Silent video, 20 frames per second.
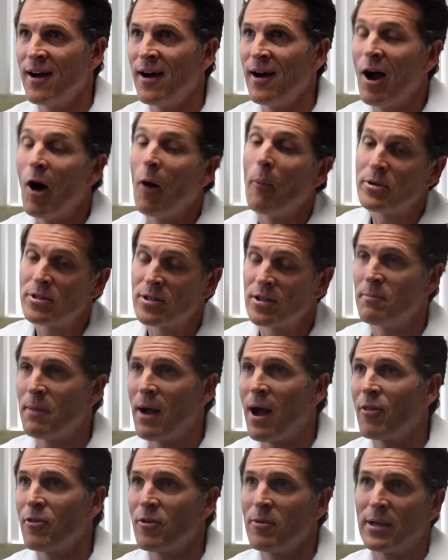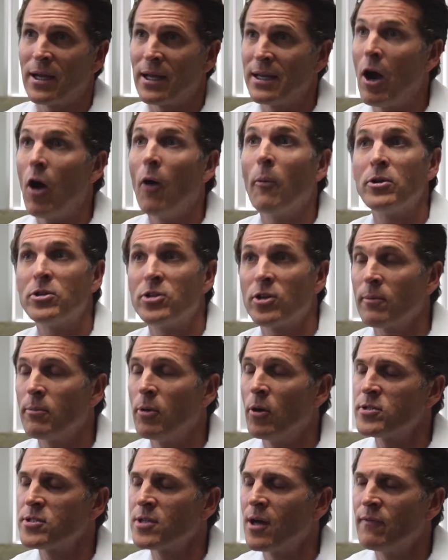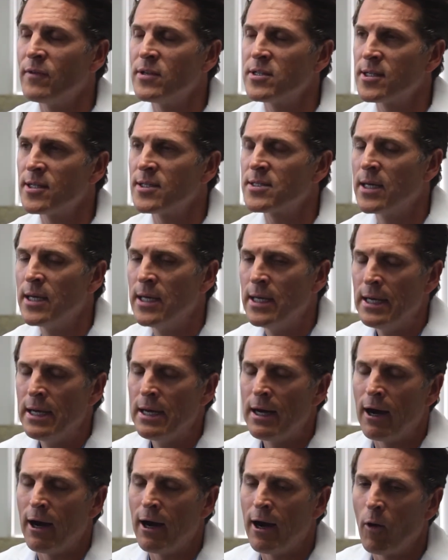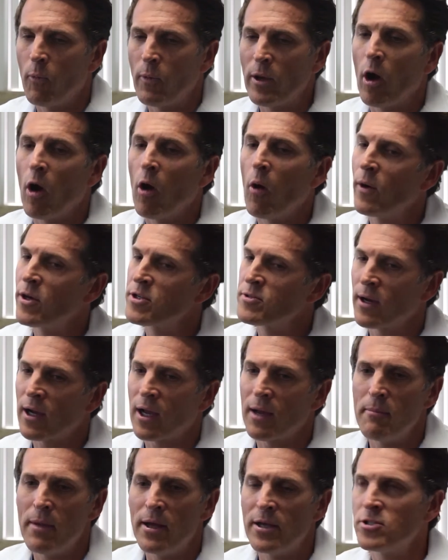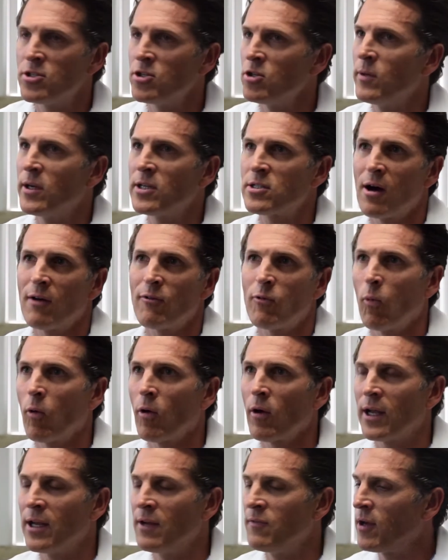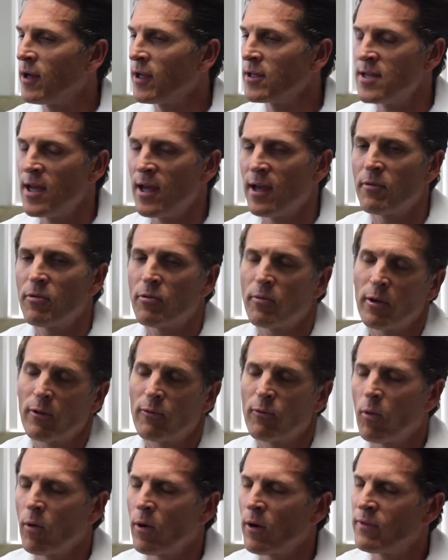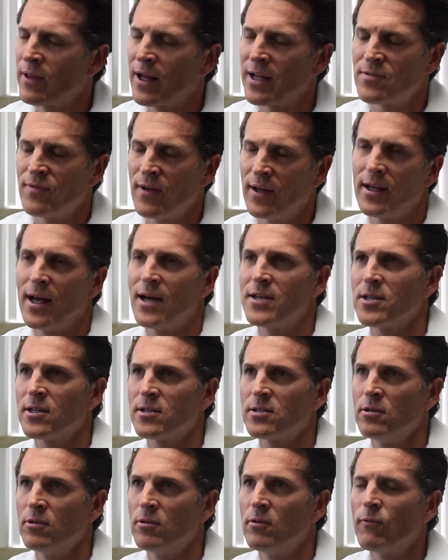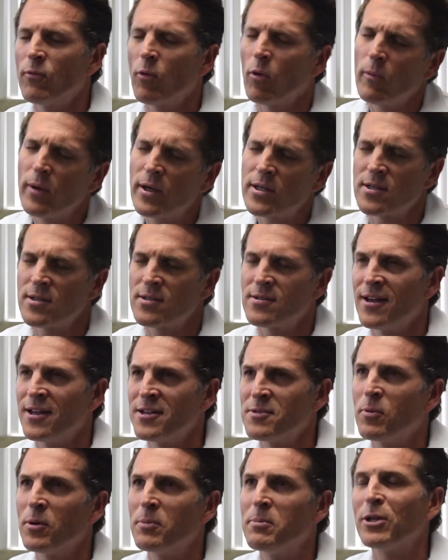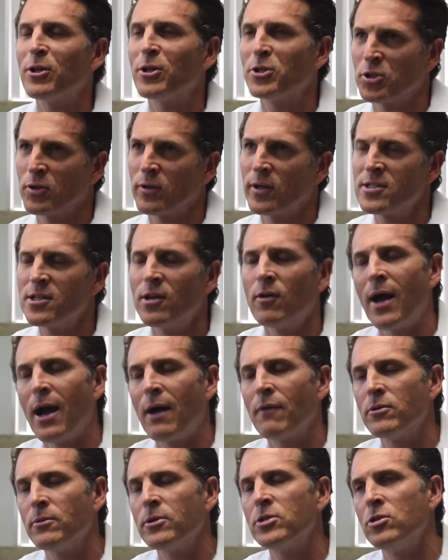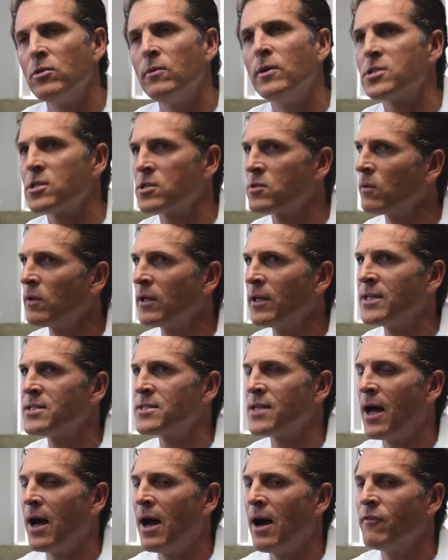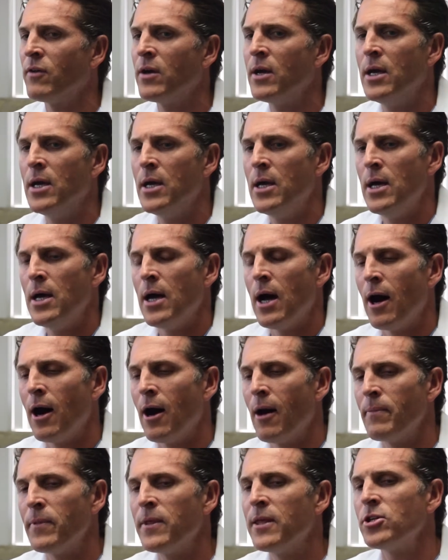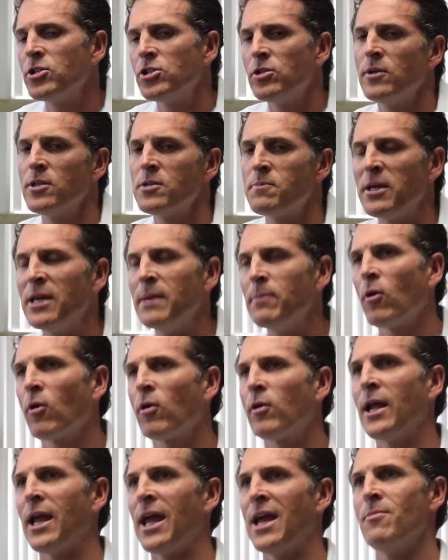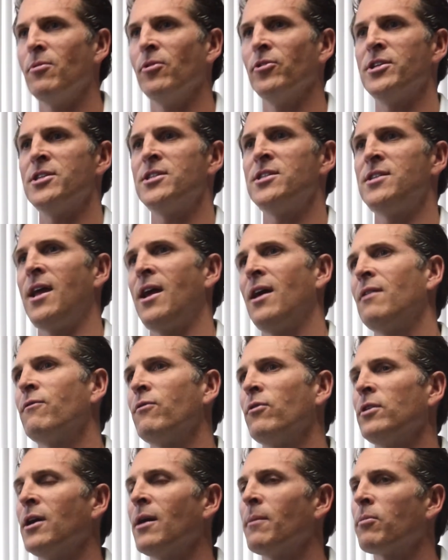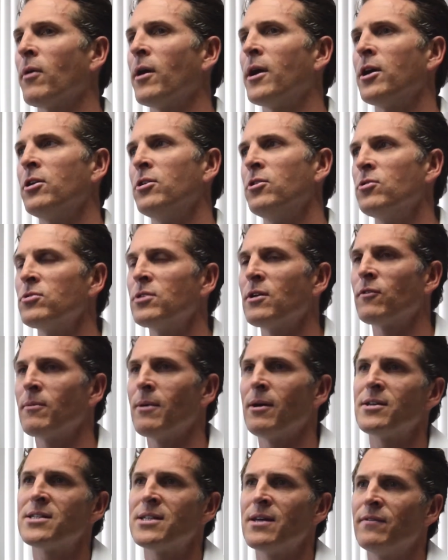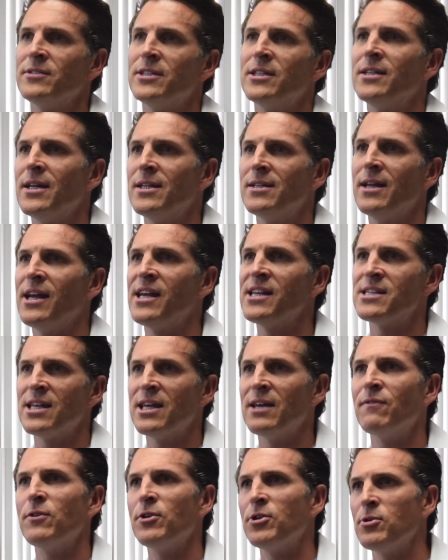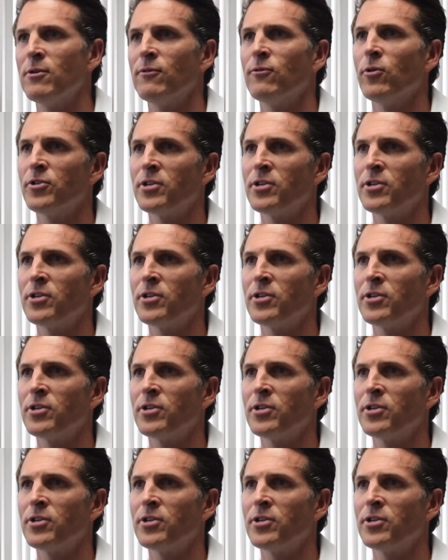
help you to the bathroom and can help you to your post-op visits. We always recommend 2 weeks off work, and if you can take 3 or 4, that's fantastic too. 4 weeks would be luxurious. You don't have to, but 2 weeks is really nice to have. The issue is people aren't able to stand fully upright usually for about 7 to 10 days if you do a full